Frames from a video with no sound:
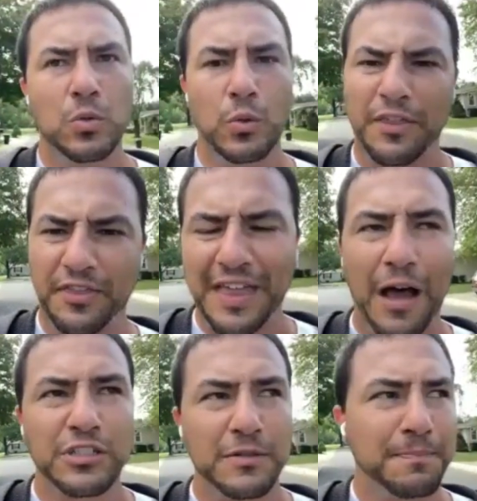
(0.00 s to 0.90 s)
with
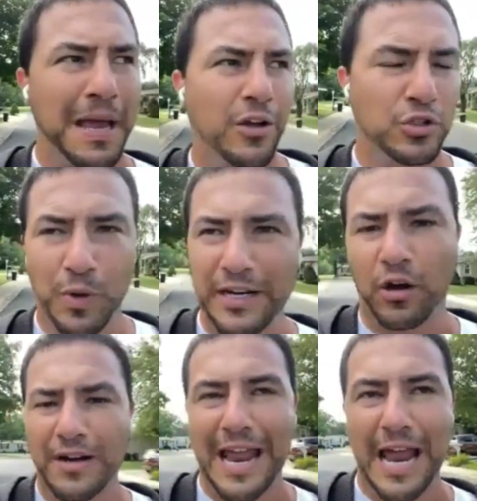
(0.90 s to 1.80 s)
1,000-pound weight
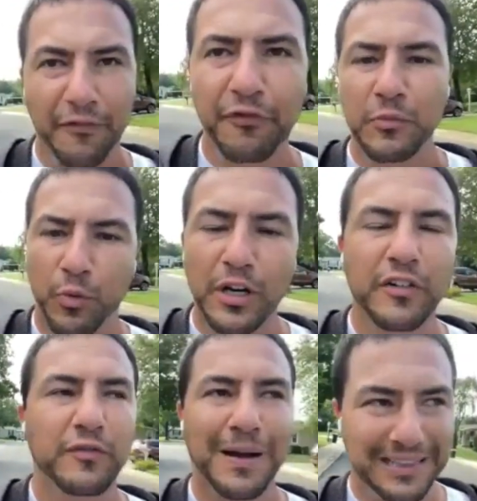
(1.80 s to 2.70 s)
on every one
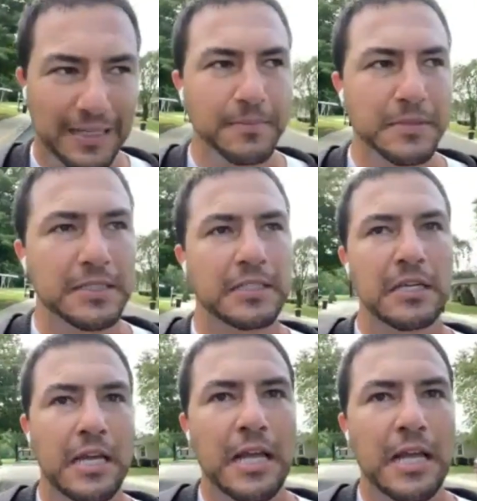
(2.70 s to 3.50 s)
of my limbs.